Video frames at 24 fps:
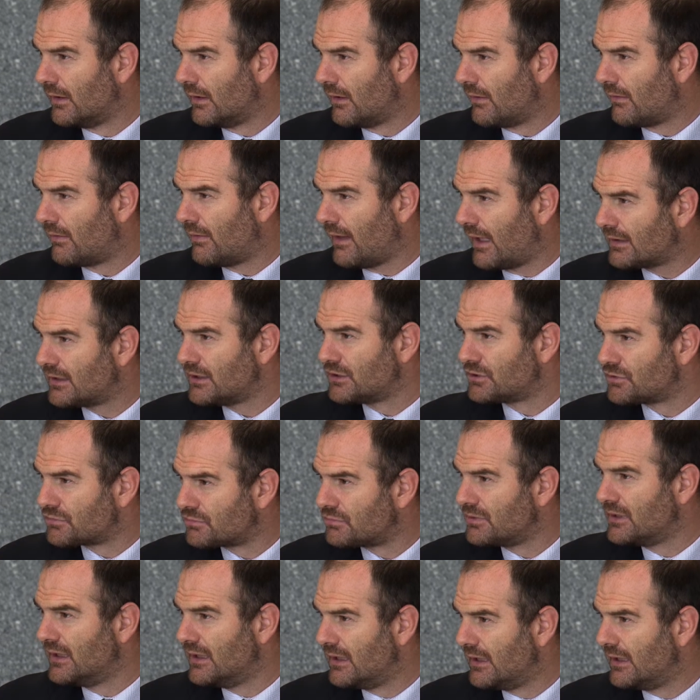that is
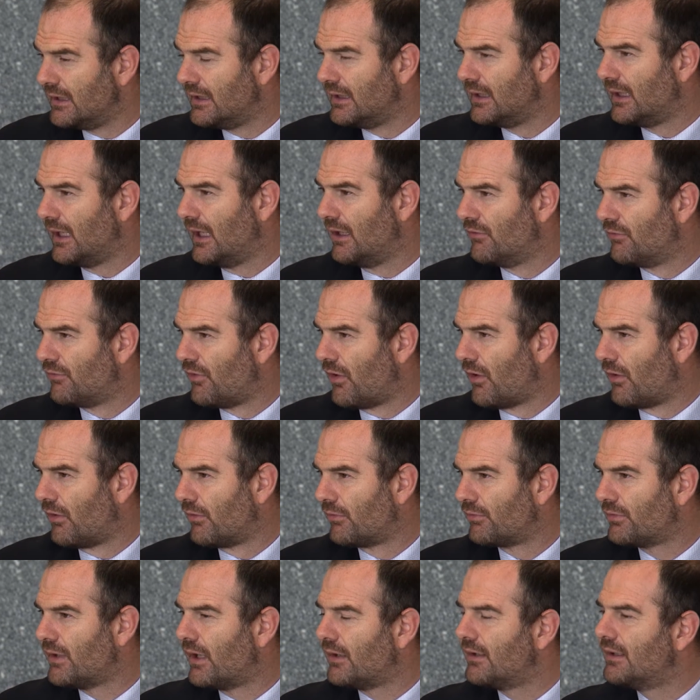really
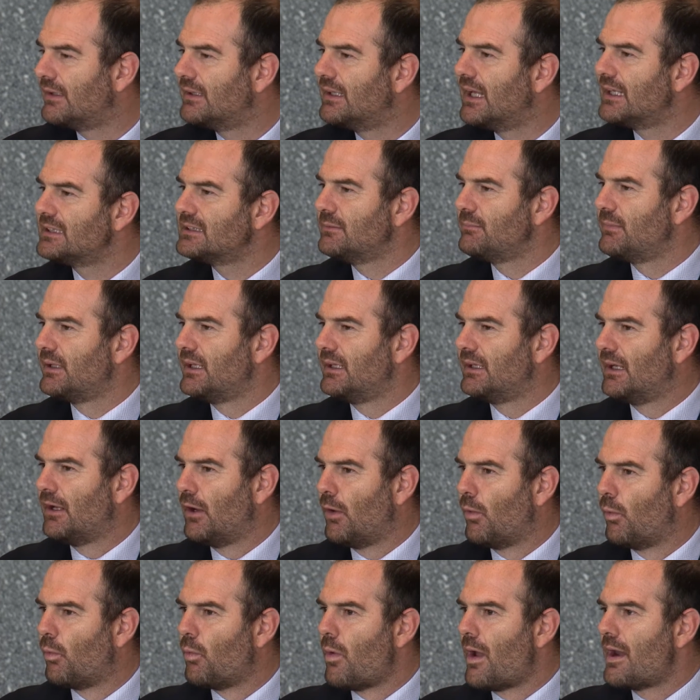involved. Now, it doesn't mean
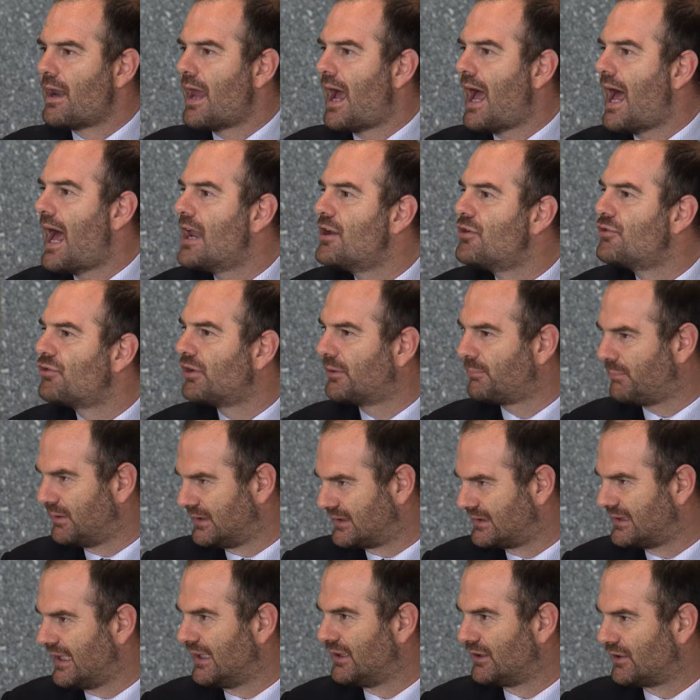
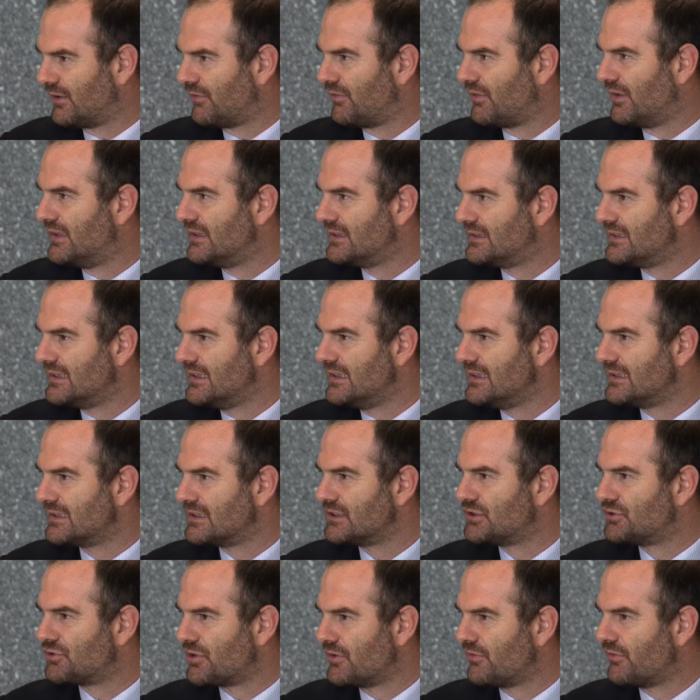100% of the disease
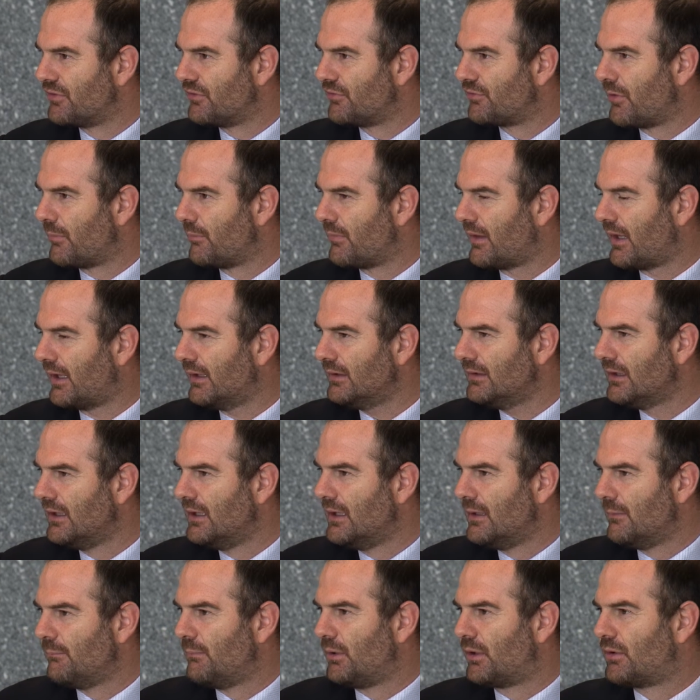is driven from that,
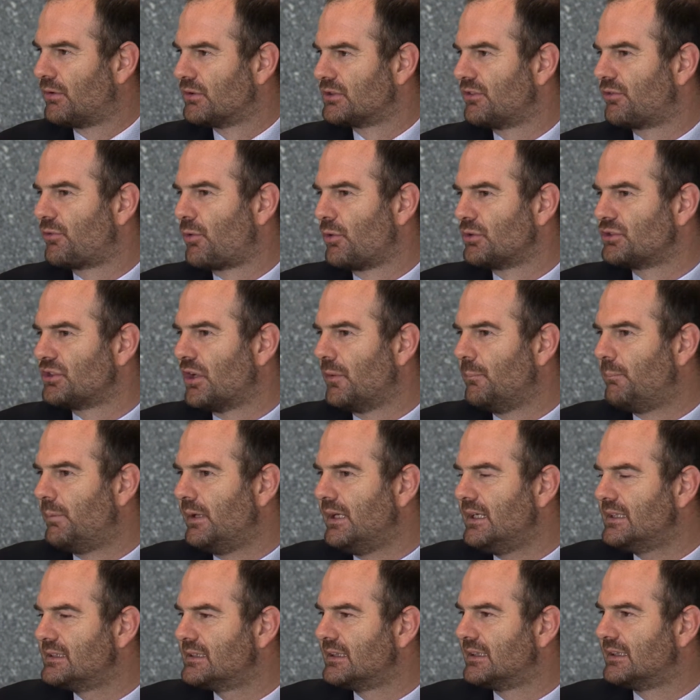because, of course,
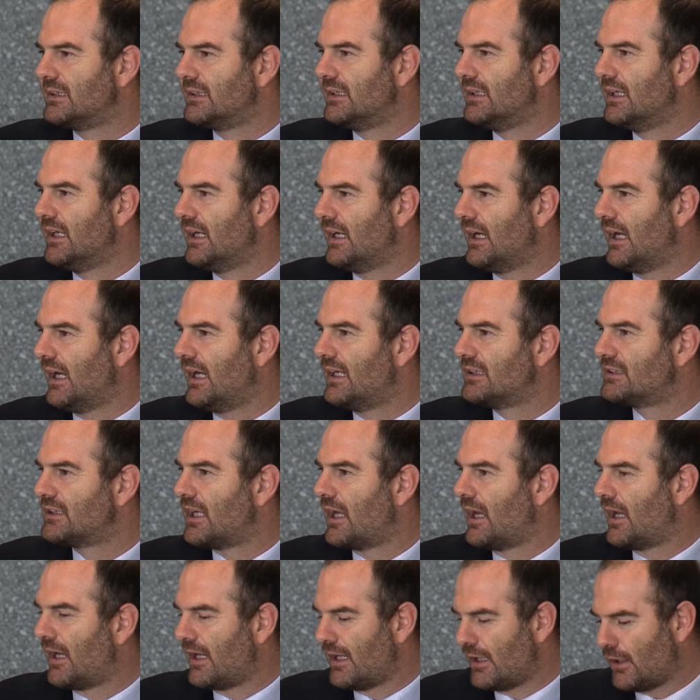obesity is
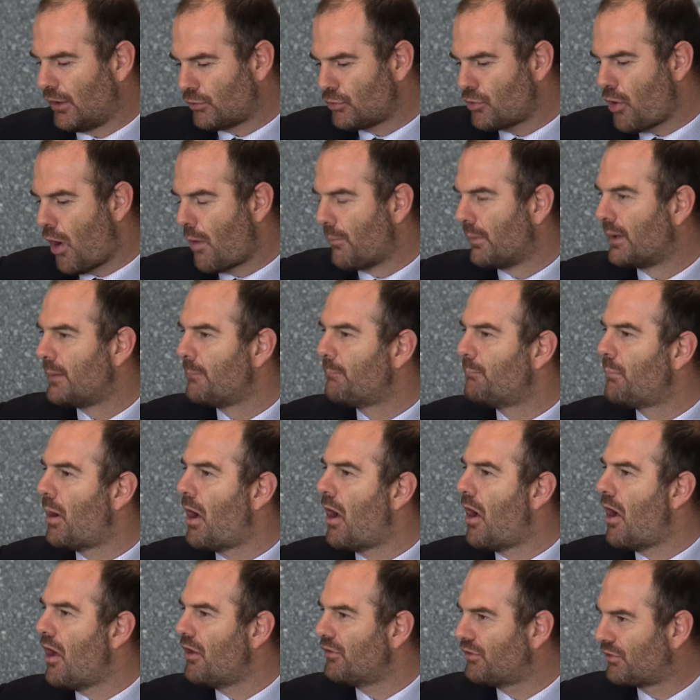a common
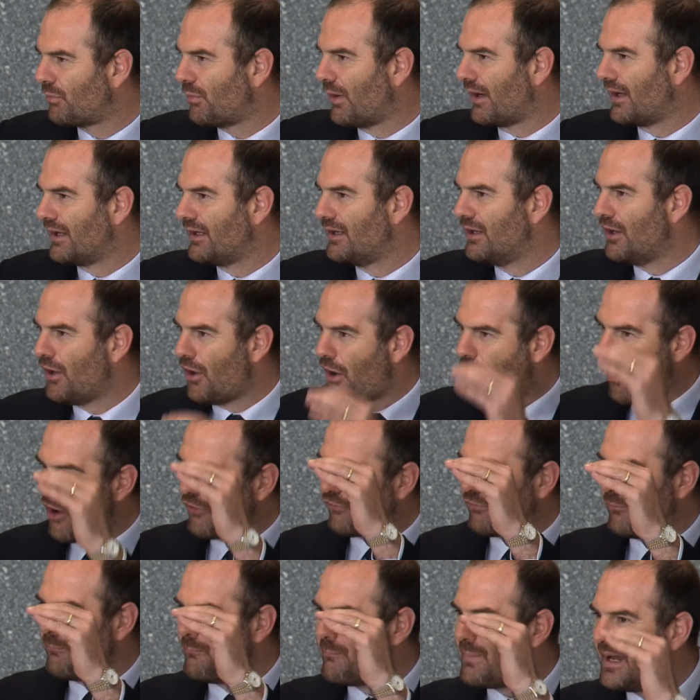pathway
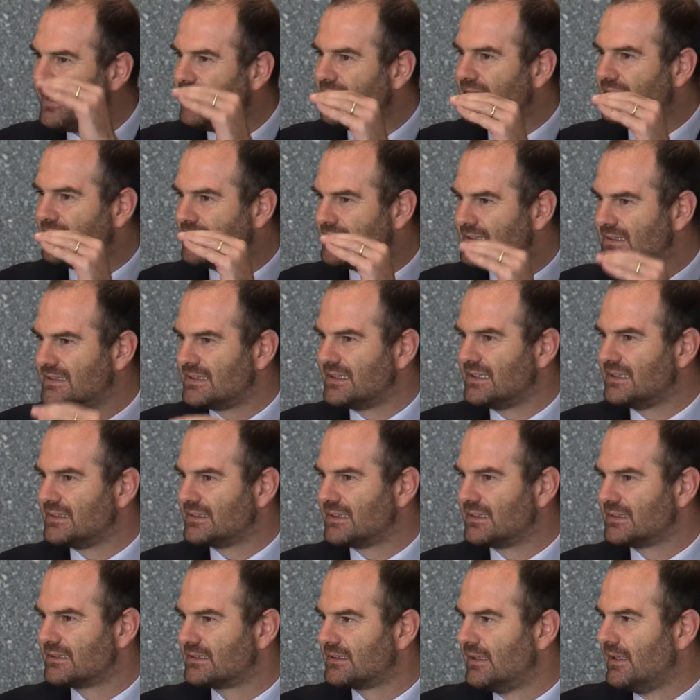of many
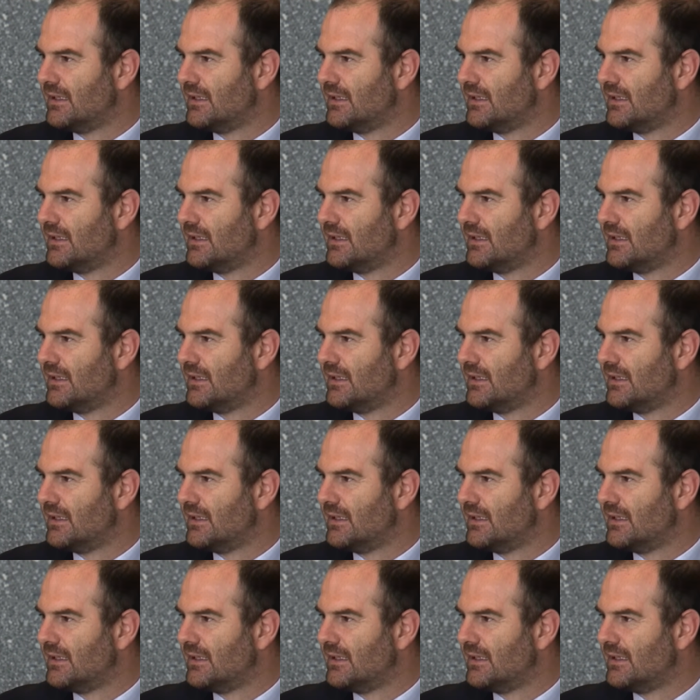diseases.